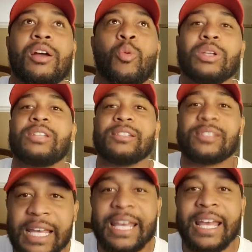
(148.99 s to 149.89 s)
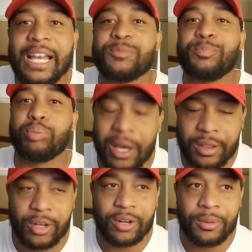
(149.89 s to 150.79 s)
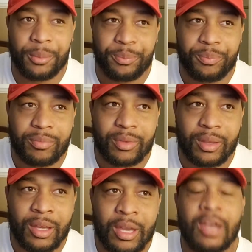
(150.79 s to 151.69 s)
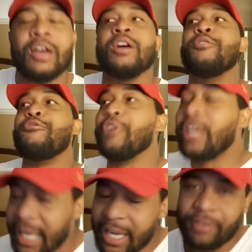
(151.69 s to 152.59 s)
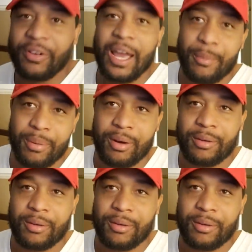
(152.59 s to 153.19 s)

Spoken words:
was to see his brother forgive Amber.